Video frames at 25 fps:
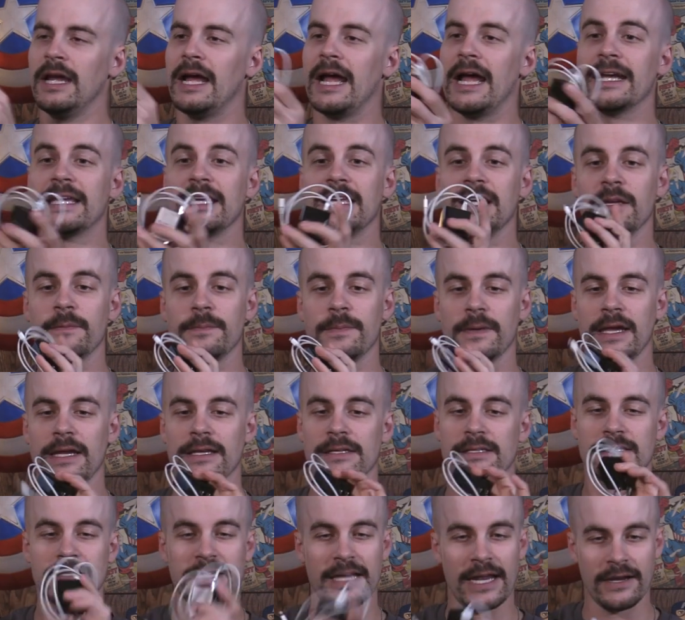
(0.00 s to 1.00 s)
I keep a
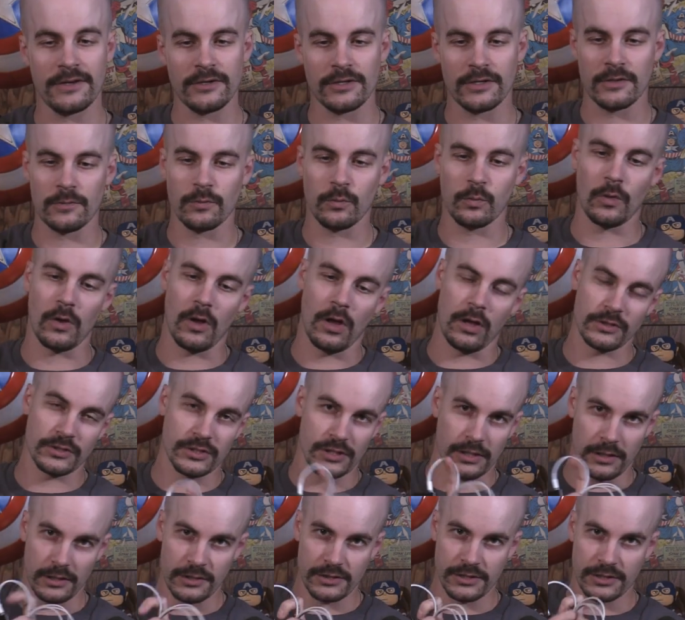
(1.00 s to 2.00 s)
standard wall
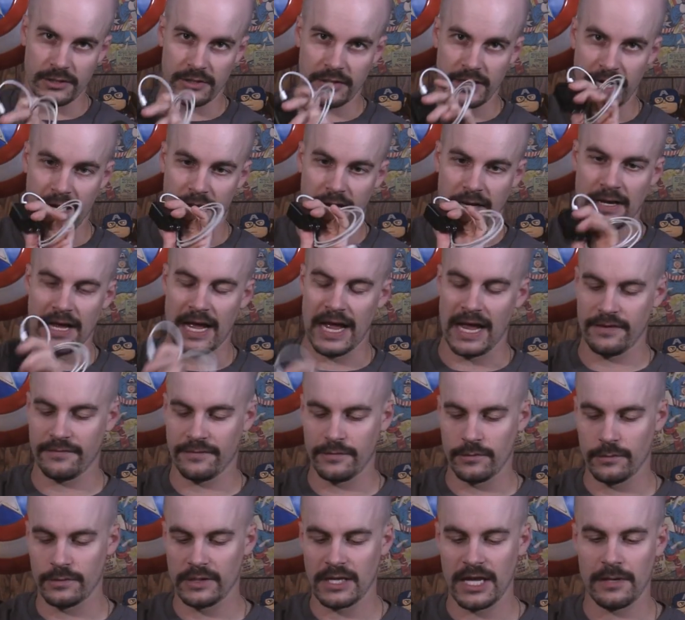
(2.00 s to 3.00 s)
charger and
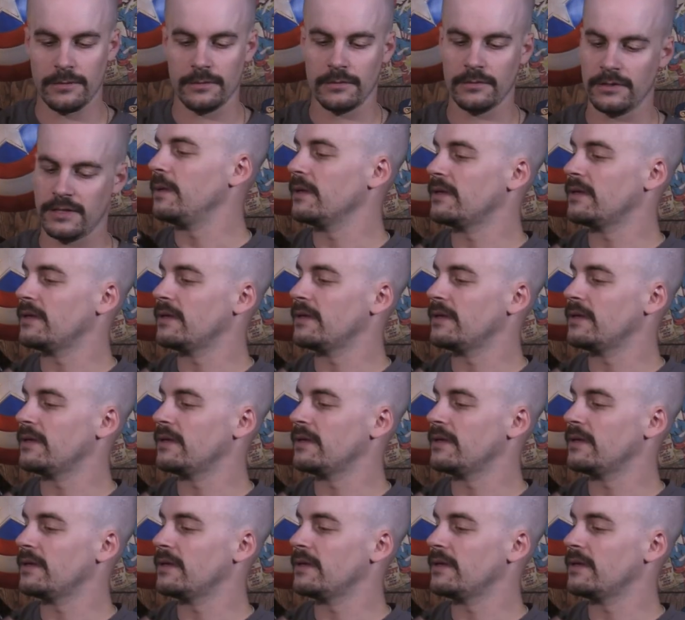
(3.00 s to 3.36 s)
iPhone cable,